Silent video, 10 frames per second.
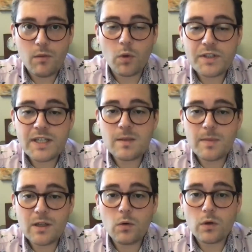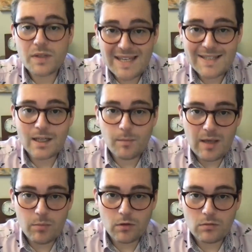wanting to be called autistic
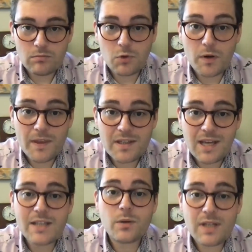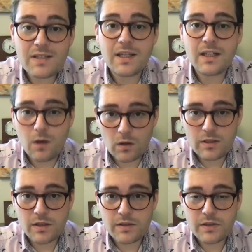people, or in this case, autistic
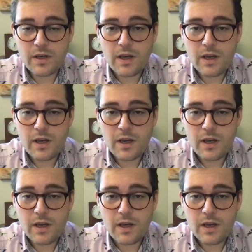doctors.